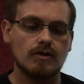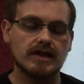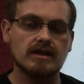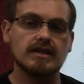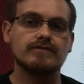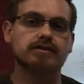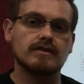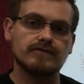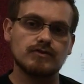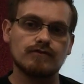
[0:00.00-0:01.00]
Without lifting
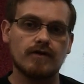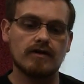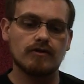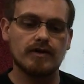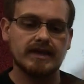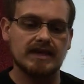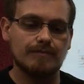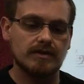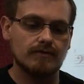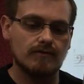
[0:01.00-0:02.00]
it too far away,
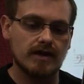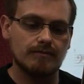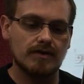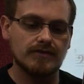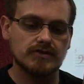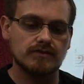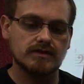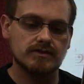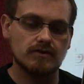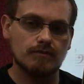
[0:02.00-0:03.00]
keeping it right above the
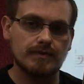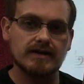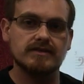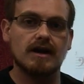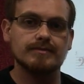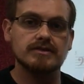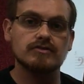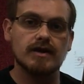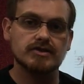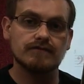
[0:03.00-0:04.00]
string to go back the opposite
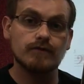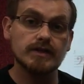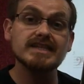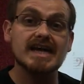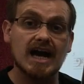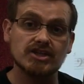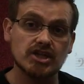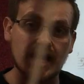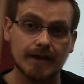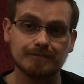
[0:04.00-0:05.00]
direction for
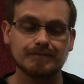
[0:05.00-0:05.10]
détaché.